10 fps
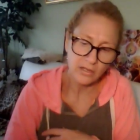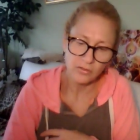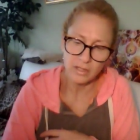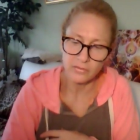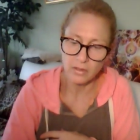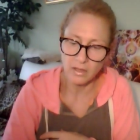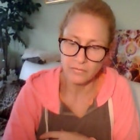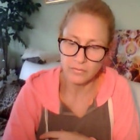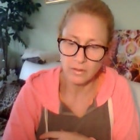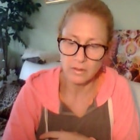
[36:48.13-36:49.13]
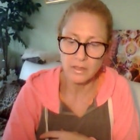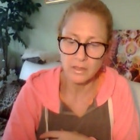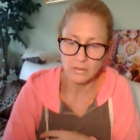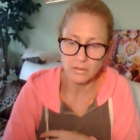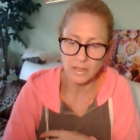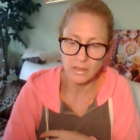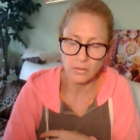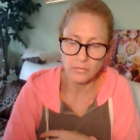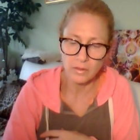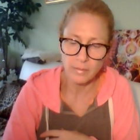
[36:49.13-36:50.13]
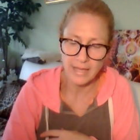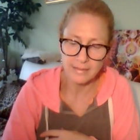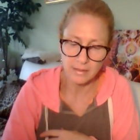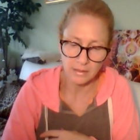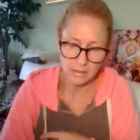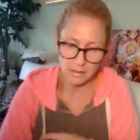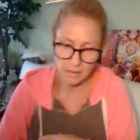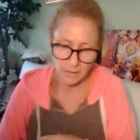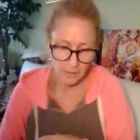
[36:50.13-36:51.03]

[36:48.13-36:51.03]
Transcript: Metatron is off, you know, looking over the masculines.